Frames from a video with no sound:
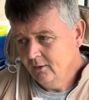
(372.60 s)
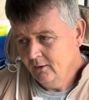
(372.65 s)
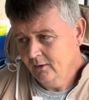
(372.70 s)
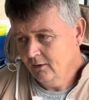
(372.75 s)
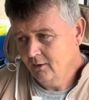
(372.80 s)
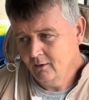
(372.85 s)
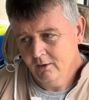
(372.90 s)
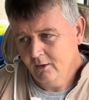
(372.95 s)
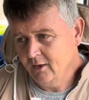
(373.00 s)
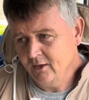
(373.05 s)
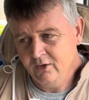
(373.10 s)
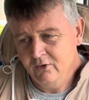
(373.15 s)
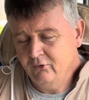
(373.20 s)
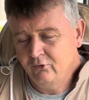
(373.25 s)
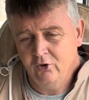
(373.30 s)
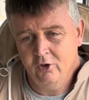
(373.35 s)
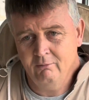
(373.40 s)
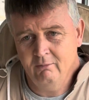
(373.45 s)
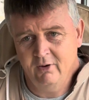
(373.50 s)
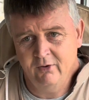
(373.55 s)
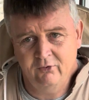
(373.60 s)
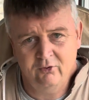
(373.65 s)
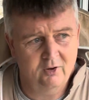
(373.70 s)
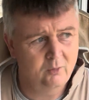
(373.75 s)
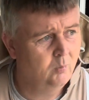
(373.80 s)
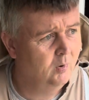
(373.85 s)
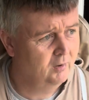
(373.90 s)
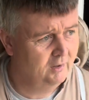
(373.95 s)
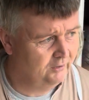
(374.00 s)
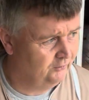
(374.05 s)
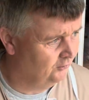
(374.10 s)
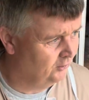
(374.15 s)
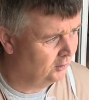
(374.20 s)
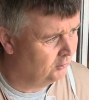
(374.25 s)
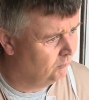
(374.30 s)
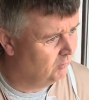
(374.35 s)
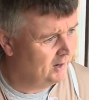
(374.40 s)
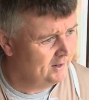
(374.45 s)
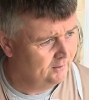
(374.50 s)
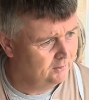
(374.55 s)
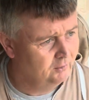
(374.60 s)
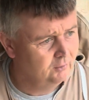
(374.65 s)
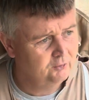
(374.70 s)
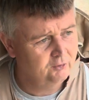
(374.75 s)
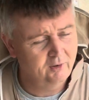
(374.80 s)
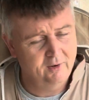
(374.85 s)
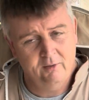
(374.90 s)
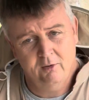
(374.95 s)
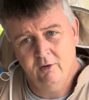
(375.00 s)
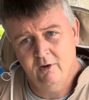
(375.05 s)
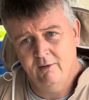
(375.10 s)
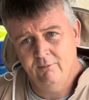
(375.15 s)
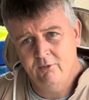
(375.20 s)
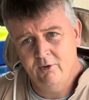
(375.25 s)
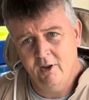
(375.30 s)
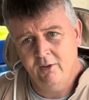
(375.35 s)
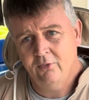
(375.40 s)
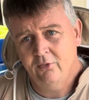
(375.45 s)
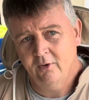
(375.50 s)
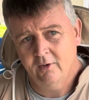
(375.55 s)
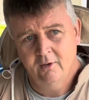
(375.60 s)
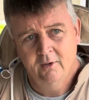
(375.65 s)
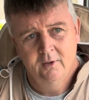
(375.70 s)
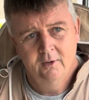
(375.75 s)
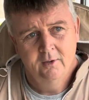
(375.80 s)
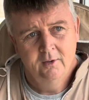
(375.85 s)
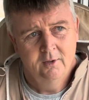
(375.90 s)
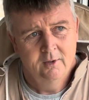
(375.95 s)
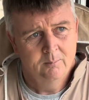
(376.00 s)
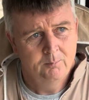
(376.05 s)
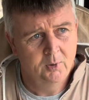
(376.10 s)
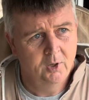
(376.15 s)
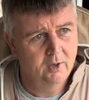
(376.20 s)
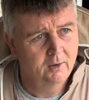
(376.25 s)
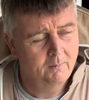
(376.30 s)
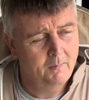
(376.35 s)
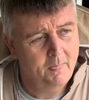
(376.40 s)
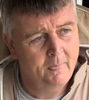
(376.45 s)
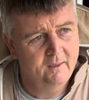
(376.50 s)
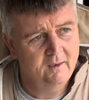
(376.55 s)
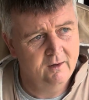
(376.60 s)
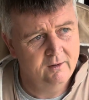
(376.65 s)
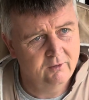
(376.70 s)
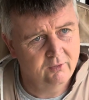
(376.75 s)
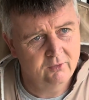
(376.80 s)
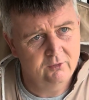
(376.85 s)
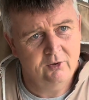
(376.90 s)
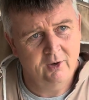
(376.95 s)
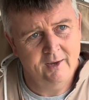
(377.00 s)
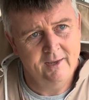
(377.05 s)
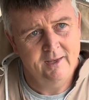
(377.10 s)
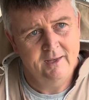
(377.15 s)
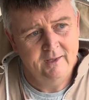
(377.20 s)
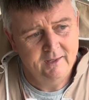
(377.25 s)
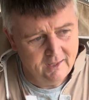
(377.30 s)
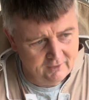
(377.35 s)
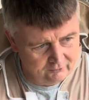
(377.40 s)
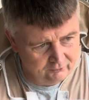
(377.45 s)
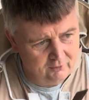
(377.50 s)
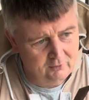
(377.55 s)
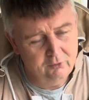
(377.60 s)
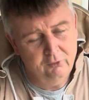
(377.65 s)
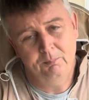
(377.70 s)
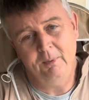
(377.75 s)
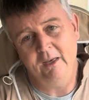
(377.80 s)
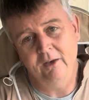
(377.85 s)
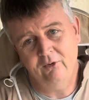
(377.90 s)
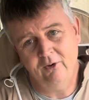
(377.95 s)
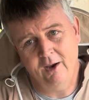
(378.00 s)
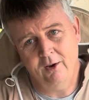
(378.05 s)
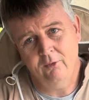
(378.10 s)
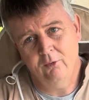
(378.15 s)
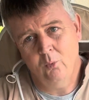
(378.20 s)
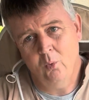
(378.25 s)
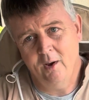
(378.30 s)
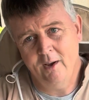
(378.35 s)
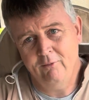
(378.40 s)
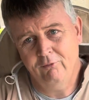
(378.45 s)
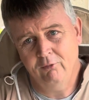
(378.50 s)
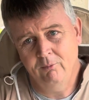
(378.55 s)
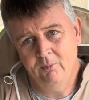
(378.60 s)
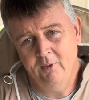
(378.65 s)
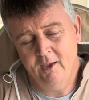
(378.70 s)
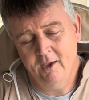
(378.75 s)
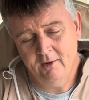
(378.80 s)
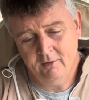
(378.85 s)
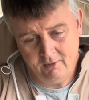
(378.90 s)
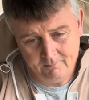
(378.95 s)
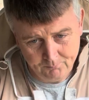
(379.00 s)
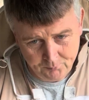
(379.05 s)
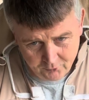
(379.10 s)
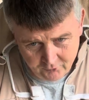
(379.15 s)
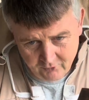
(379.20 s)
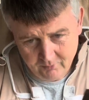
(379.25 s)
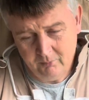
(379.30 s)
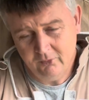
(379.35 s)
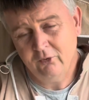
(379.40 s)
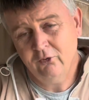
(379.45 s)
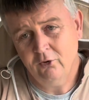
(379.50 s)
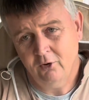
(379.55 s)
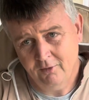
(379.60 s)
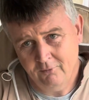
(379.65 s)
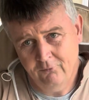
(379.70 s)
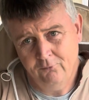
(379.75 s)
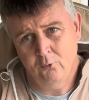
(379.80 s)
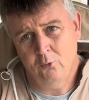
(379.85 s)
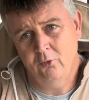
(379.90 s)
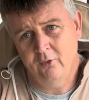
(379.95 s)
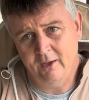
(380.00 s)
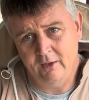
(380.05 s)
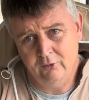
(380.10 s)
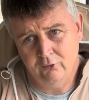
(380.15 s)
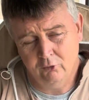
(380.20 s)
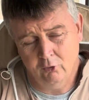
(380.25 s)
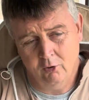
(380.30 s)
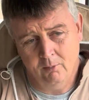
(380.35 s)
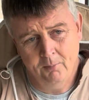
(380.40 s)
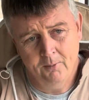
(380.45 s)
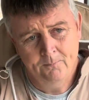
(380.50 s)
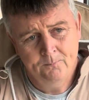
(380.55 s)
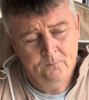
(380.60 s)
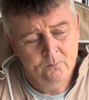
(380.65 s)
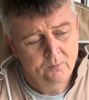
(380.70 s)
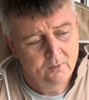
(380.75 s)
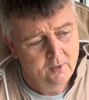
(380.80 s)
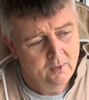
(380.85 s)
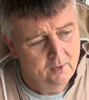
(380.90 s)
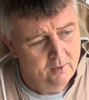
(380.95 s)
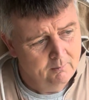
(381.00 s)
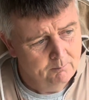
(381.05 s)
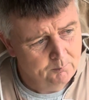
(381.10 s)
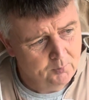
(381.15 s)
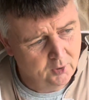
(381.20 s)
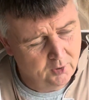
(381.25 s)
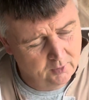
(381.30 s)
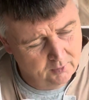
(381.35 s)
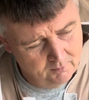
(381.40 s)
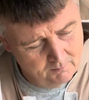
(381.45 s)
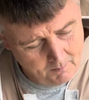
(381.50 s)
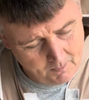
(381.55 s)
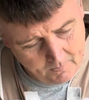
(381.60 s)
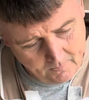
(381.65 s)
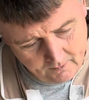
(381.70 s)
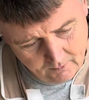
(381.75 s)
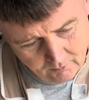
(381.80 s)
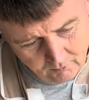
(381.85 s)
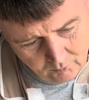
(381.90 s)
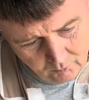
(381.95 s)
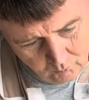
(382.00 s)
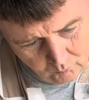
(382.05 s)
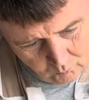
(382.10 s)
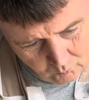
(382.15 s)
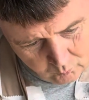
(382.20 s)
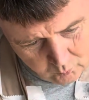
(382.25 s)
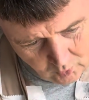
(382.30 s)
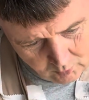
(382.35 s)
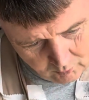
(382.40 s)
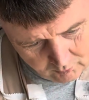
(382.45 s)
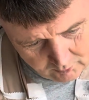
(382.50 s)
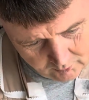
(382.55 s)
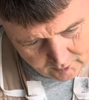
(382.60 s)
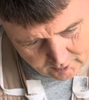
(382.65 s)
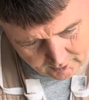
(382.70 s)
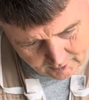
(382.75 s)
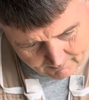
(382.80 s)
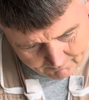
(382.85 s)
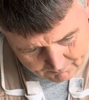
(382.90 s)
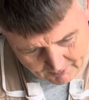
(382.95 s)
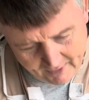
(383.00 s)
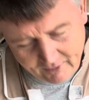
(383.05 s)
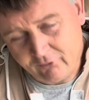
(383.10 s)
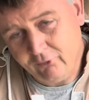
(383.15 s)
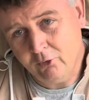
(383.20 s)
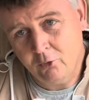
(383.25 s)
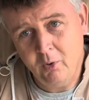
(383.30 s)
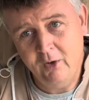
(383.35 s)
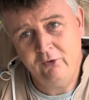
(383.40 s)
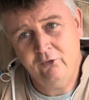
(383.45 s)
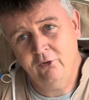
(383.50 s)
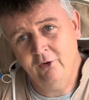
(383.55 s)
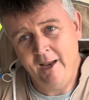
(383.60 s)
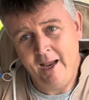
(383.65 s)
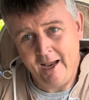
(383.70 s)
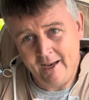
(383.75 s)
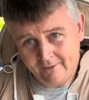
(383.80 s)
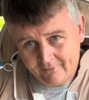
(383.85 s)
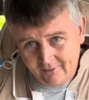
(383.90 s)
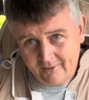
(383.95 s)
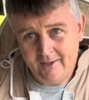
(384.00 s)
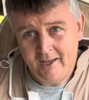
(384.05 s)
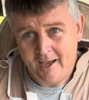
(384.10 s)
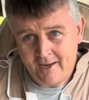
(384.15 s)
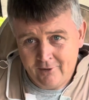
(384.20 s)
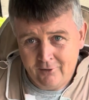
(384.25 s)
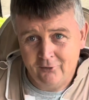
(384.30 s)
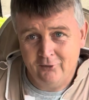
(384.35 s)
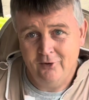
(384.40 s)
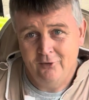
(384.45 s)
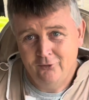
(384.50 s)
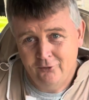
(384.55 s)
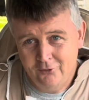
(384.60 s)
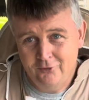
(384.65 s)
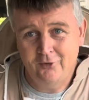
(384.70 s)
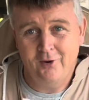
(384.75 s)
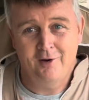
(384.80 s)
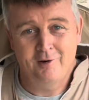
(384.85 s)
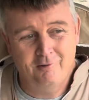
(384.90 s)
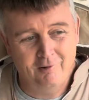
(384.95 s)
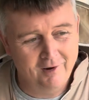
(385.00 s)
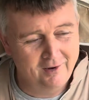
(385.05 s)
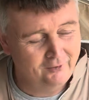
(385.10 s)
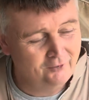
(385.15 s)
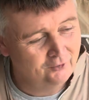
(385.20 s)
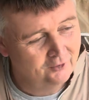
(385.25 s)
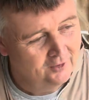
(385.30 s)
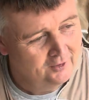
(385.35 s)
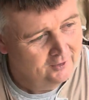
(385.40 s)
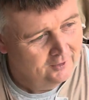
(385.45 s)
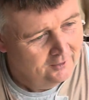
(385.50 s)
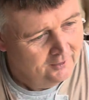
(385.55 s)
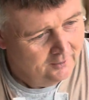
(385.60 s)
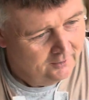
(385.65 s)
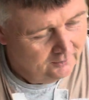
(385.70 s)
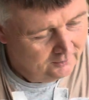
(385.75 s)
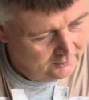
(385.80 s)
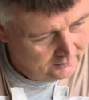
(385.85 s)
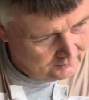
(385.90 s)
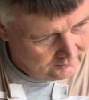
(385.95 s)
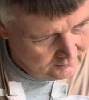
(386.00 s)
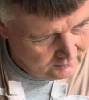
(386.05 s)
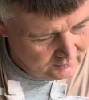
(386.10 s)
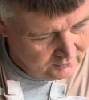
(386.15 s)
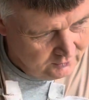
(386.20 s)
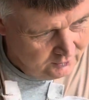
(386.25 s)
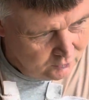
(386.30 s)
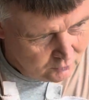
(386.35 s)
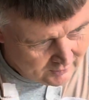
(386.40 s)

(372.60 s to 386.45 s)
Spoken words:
I could turn around and say, well, there's no rain, it looks like they're going to have nothing. But at the end of the day, it gets those bees out of the way from there, and I put them aside for that job. But back to the question at hand again, because I do digress. You